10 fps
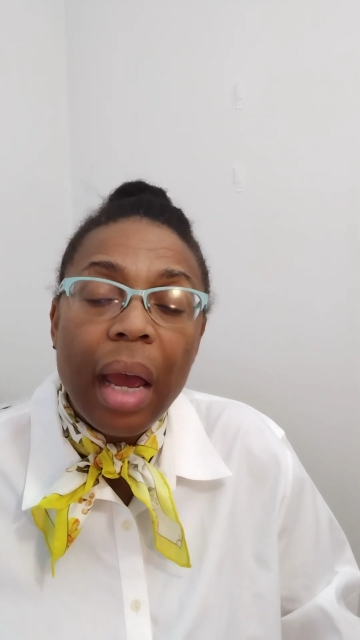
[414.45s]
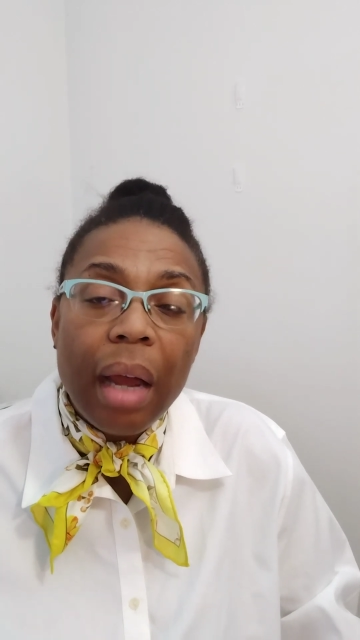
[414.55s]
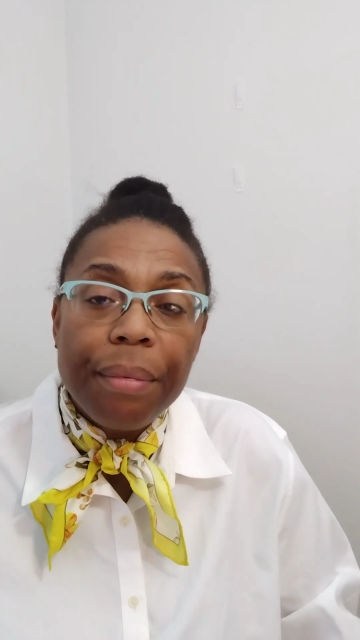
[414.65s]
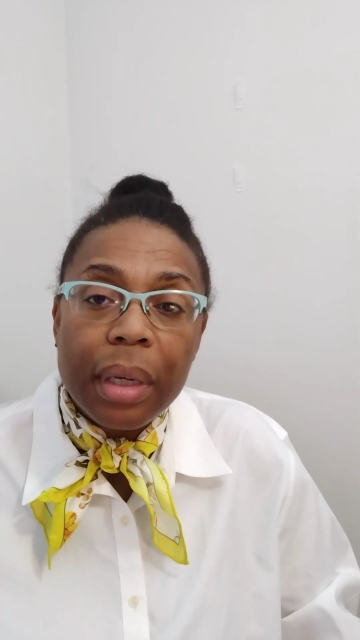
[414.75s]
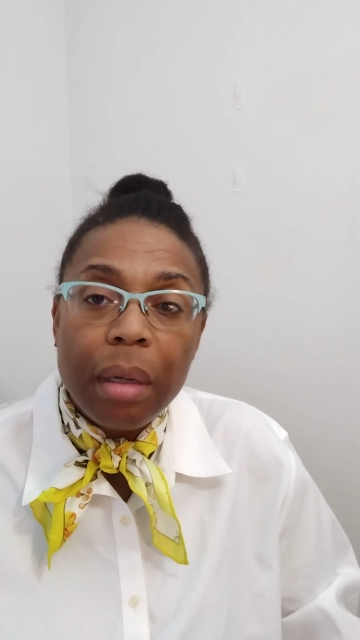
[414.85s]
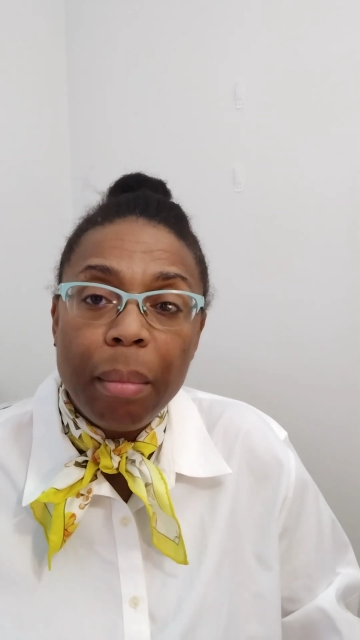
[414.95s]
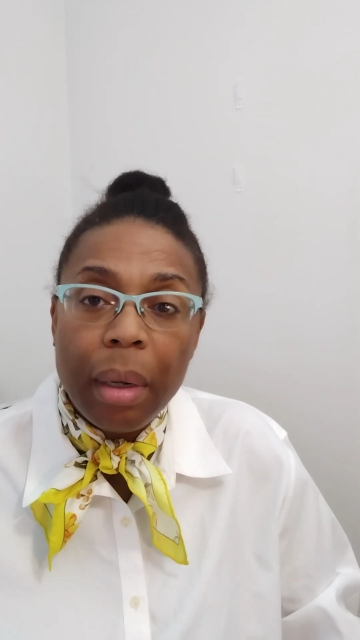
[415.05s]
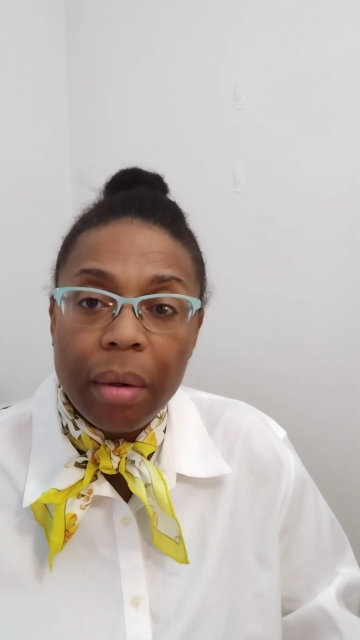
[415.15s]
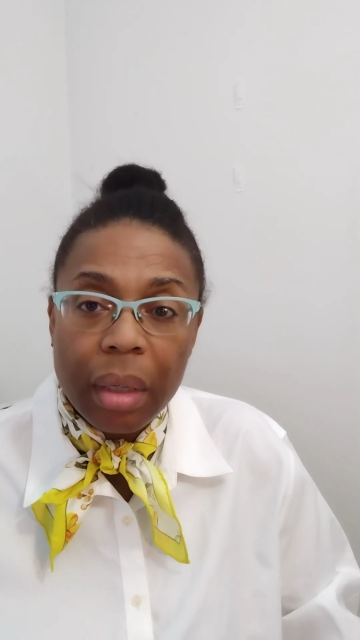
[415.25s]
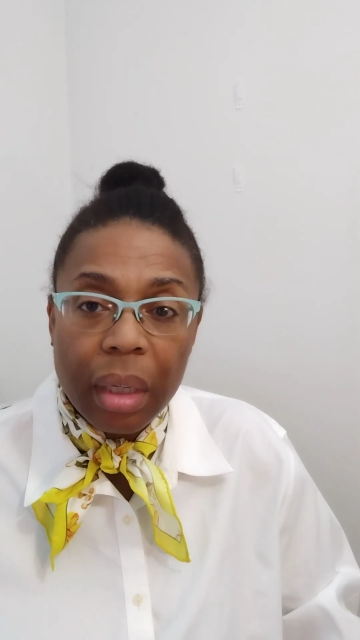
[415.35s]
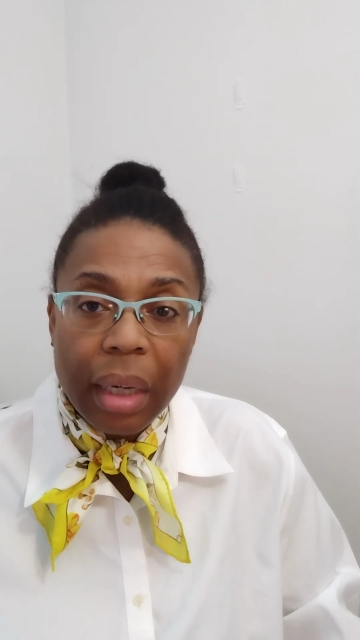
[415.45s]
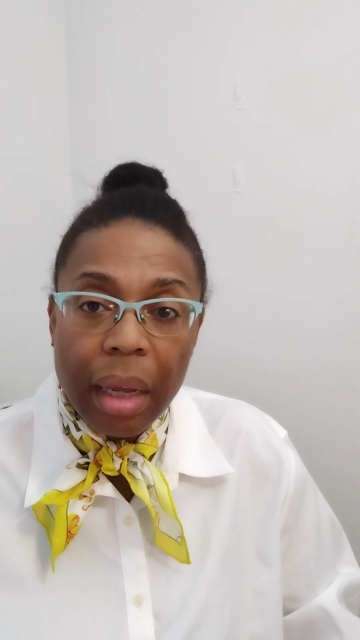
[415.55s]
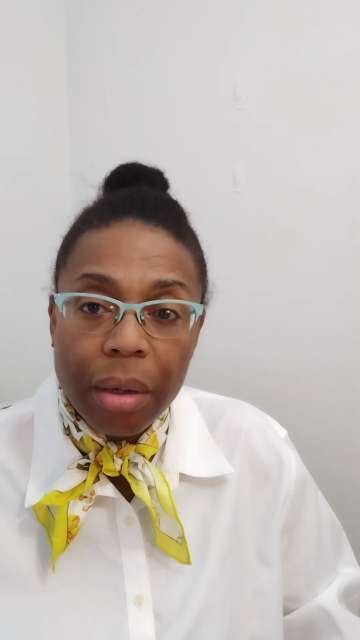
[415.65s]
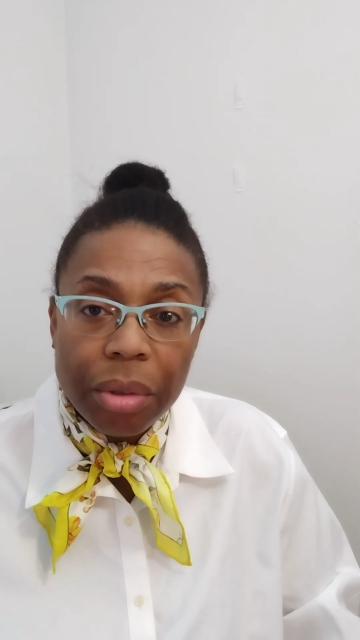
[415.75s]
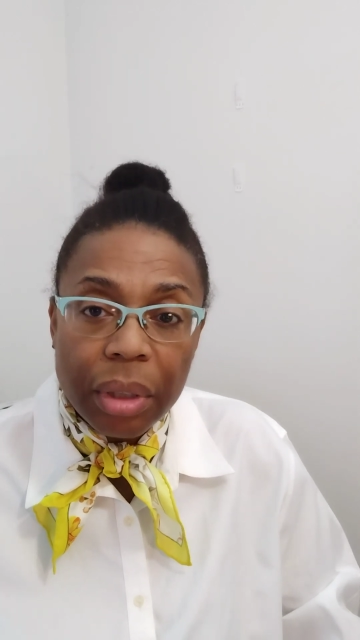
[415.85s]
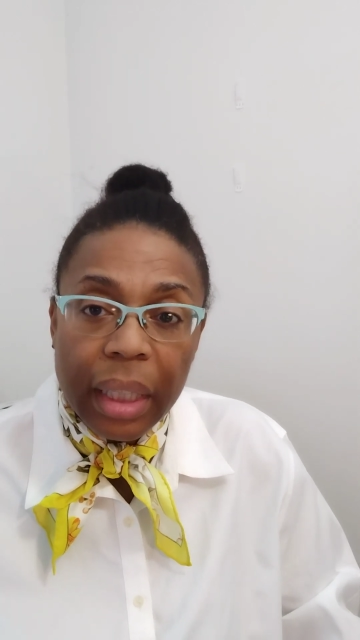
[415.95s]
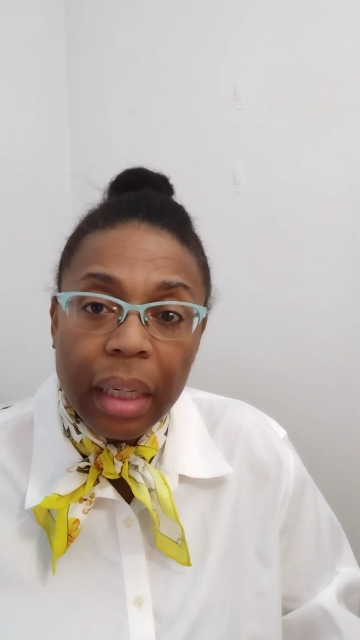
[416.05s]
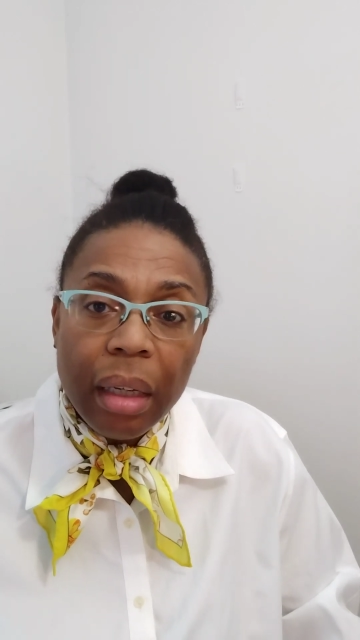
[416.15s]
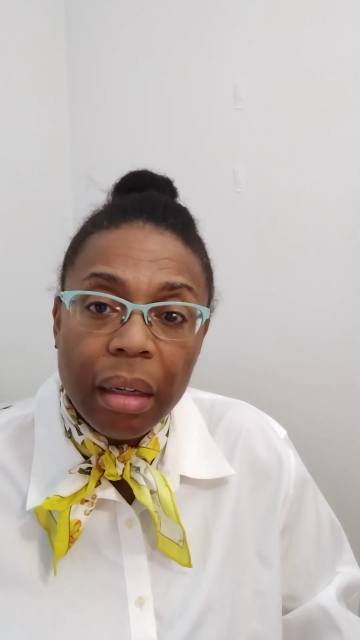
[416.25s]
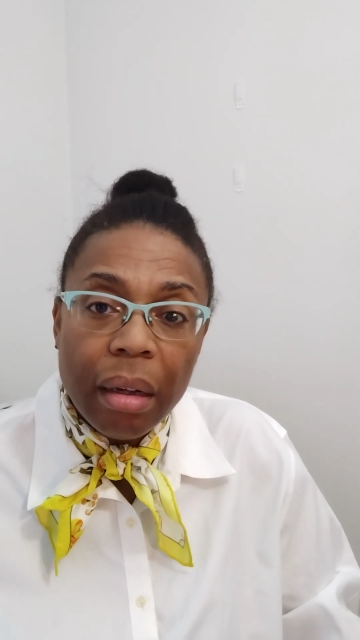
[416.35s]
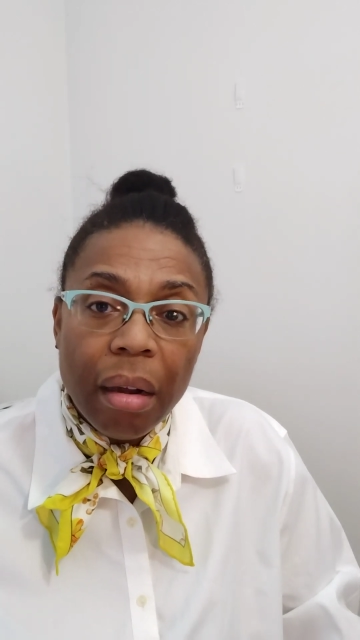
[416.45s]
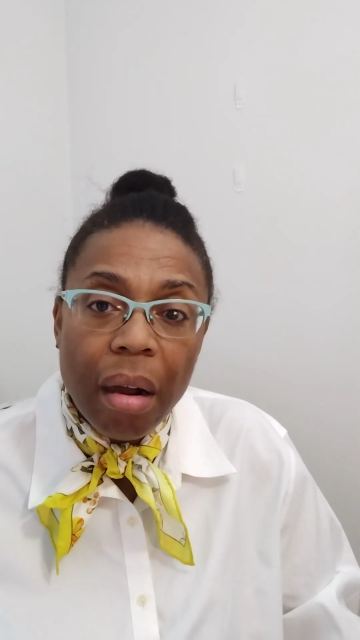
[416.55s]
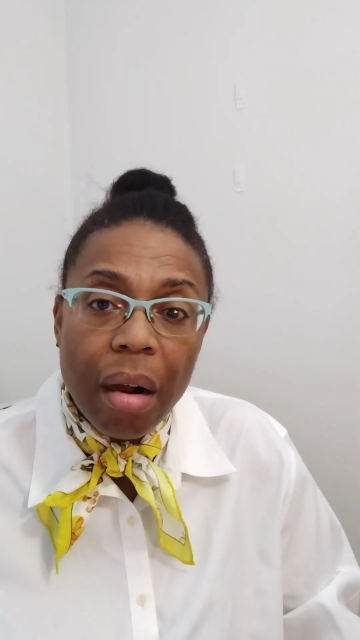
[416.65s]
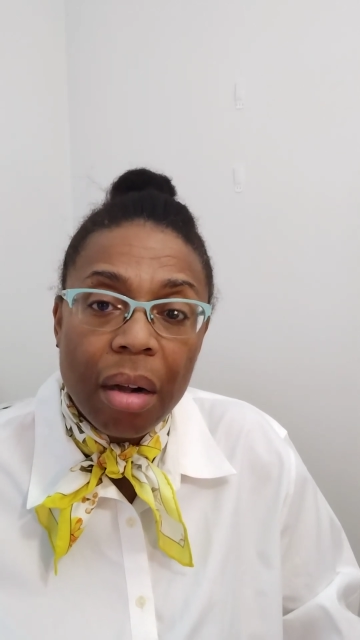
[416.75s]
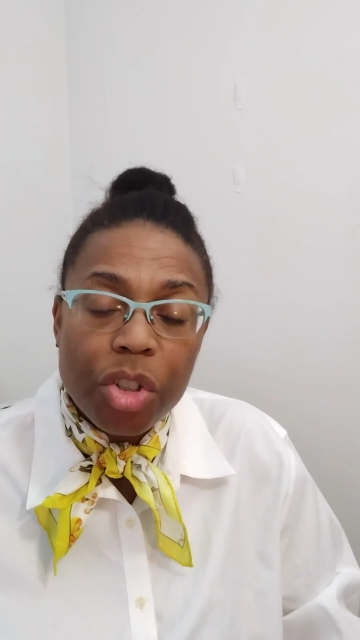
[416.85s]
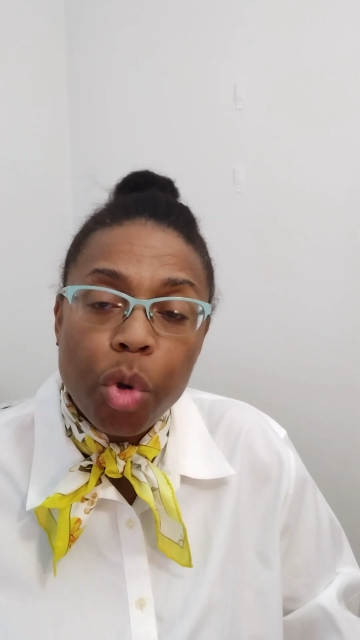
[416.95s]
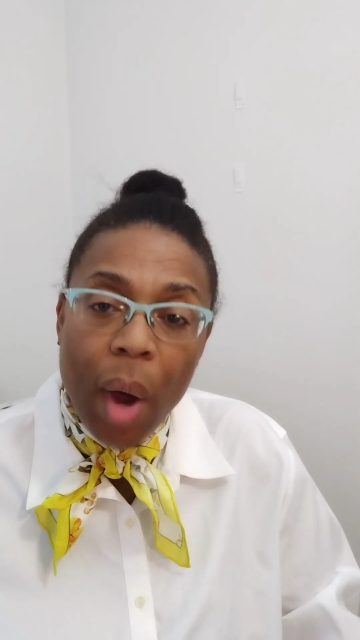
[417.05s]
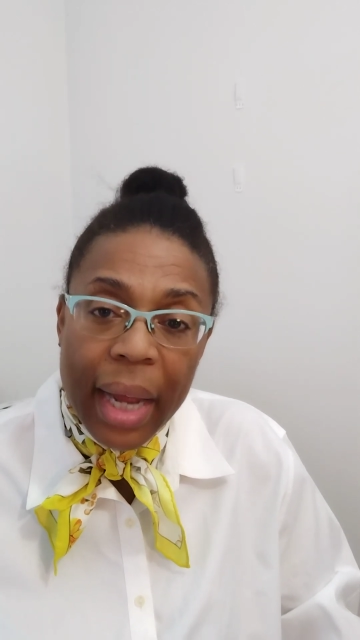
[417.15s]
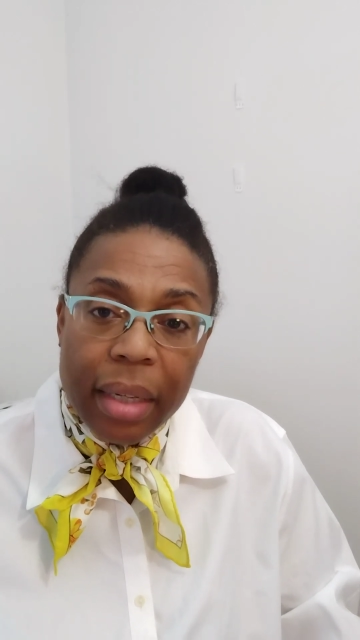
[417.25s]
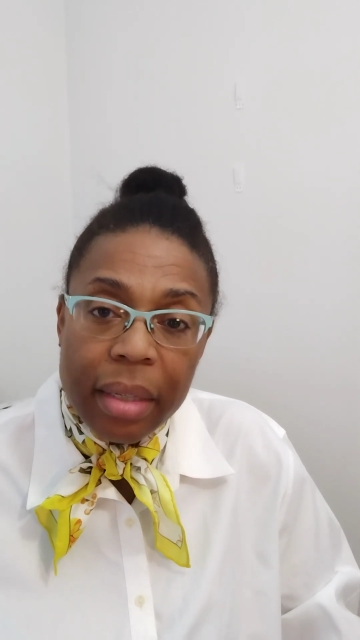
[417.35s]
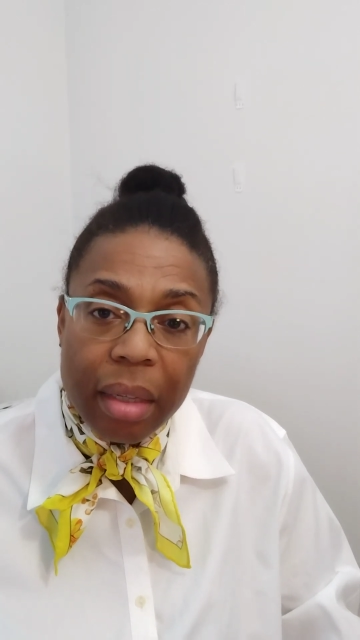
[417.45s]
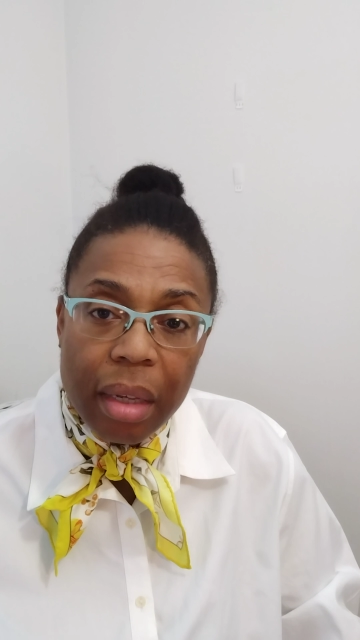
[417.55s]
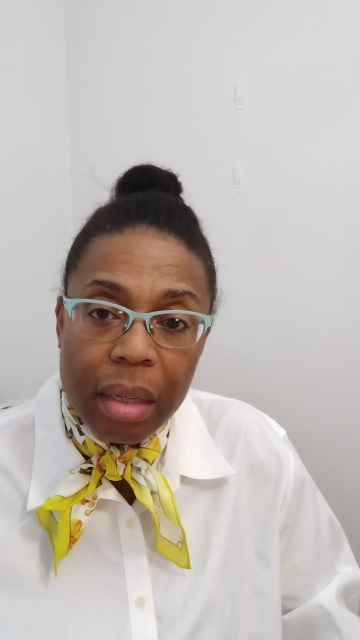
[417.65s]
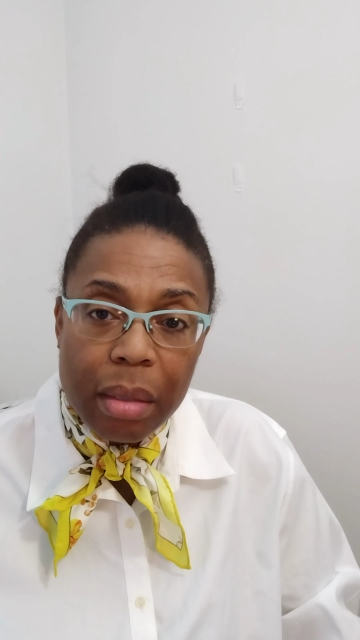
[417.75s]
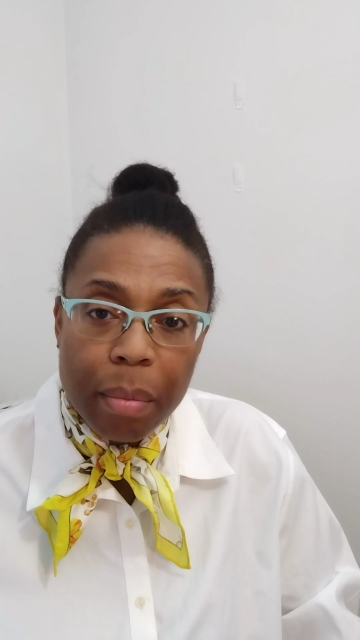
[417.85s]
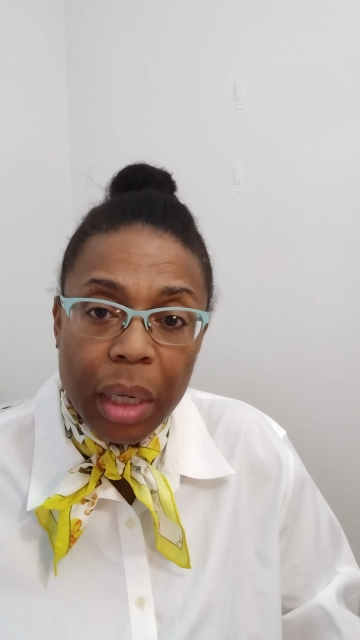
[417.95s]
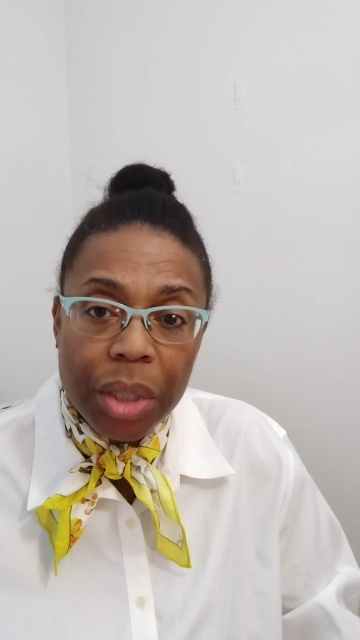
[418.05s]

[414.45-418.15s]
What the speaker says: African American elderly are twice as